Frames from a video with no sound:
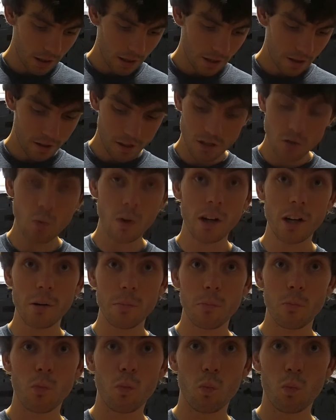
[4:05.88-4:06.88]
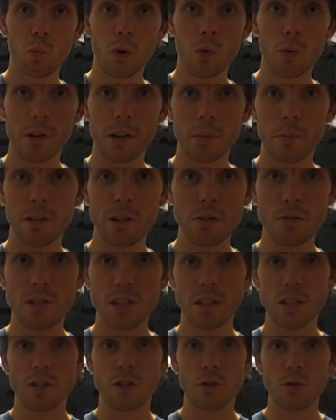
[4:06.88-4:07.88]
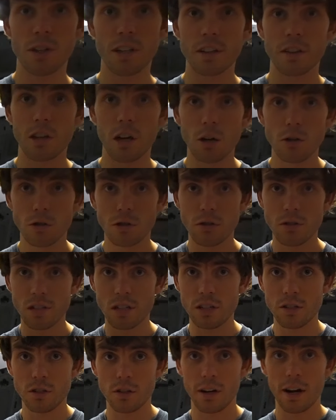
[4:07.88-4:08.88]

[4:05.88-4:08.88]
this is what we're gonna be using to get the O2 sensor